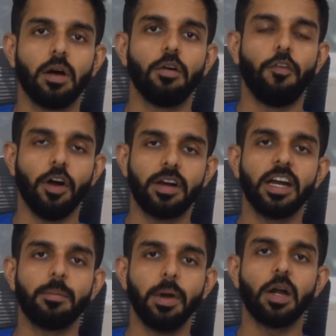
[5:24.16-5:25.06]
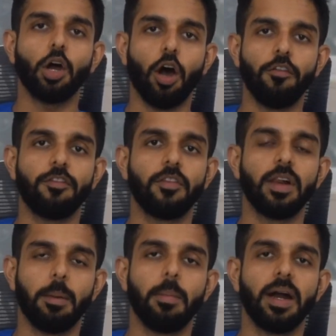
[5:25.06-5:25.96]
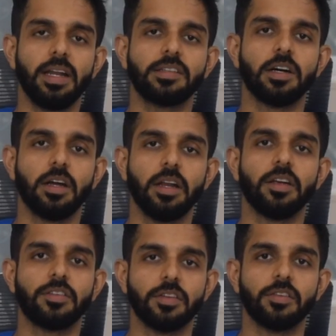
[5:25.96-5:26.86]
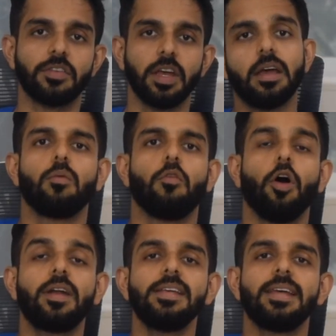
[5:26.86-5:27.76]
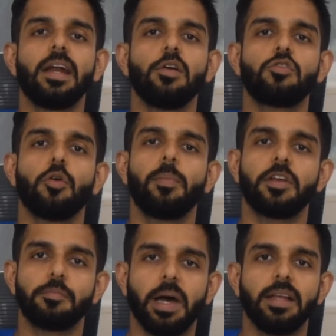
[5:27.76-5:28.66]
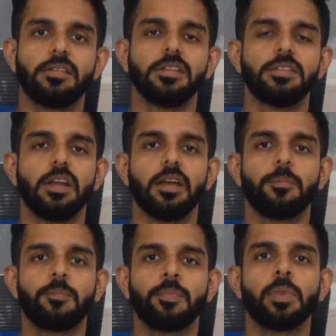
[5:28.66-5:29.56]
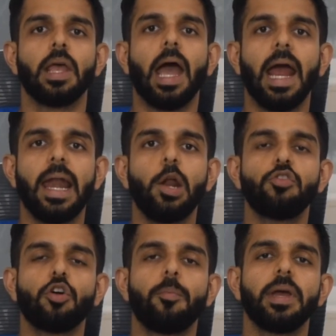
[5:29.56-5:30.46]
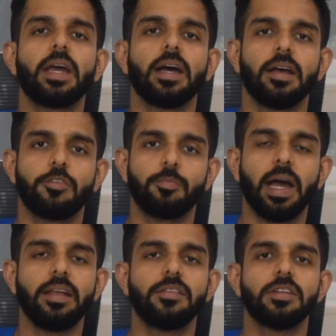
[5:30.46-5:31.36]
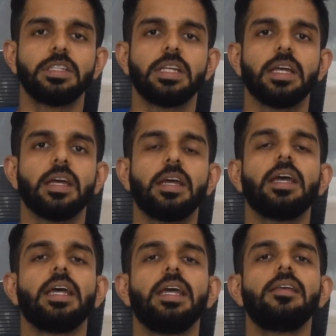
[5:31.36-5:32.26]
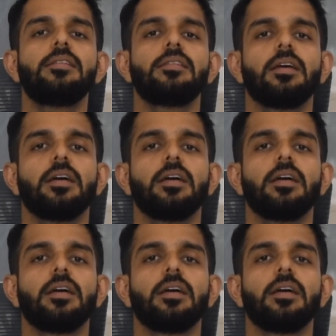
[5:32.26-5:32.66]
for treatment of lumbar disc herniations. What is endoscopic spine surgery? Endoscopic spine surgery is